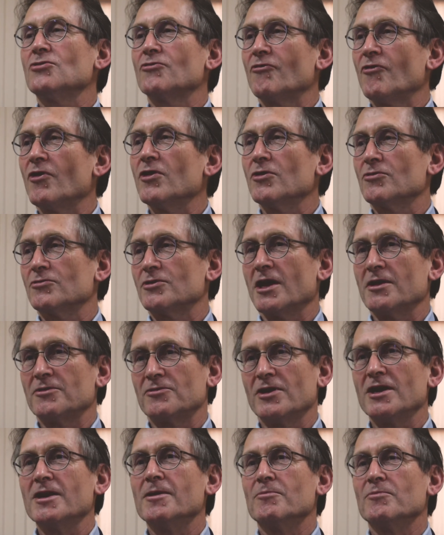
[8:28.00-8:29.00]
follow their
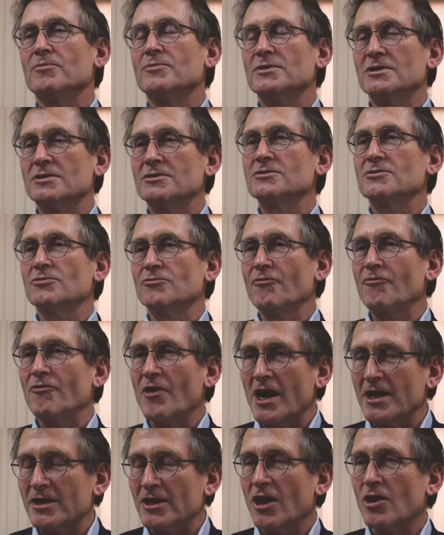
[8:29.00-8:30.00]
dream to
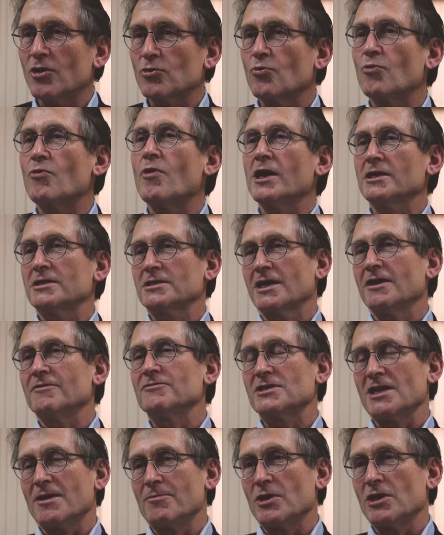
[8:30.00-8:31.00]
find out what
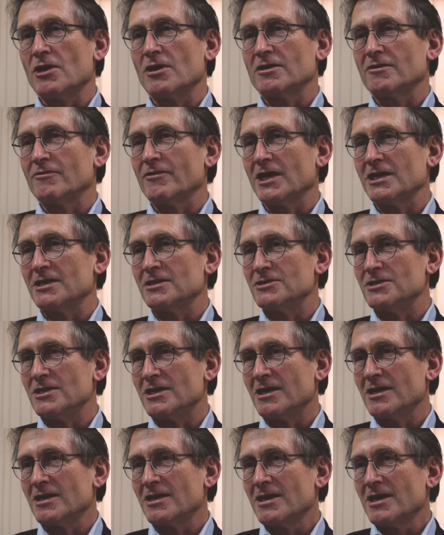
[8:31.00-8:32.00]
gives them a lot of
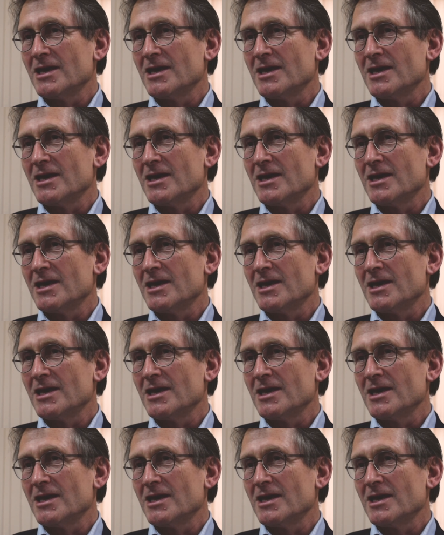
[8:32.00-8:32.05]
energy,